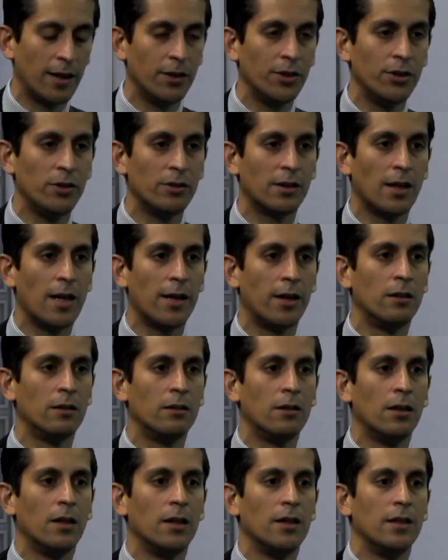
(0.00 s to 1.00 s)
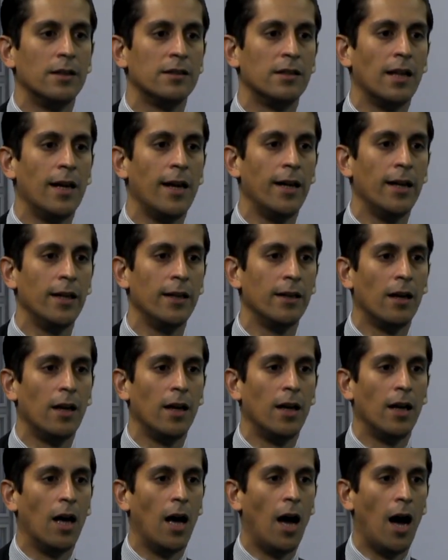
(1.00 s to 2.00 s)
got a newsletter saying
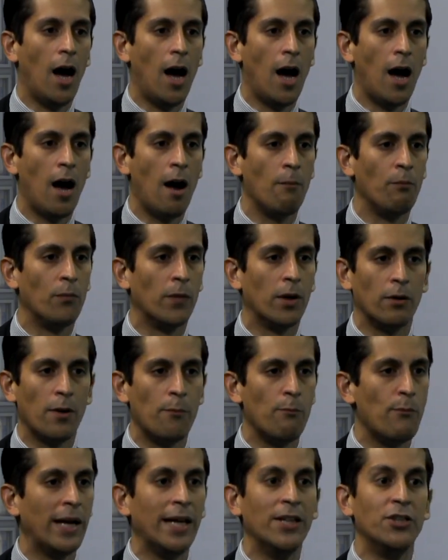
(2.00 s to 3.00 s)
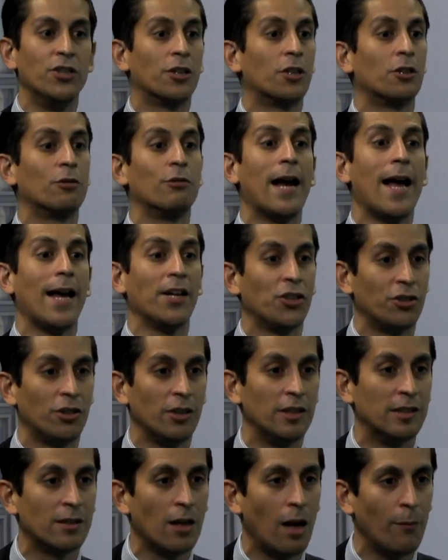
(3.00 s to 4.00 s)
um, major
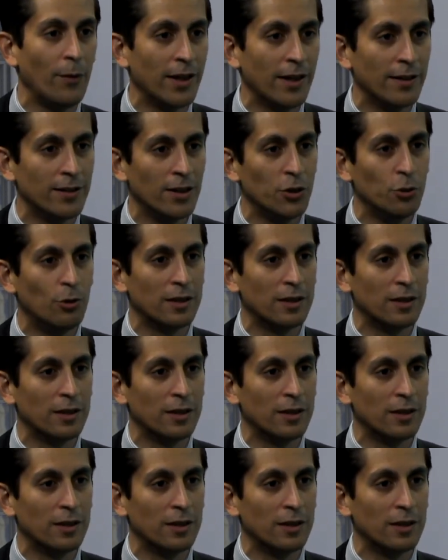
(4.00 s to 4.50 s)
crash is coming in the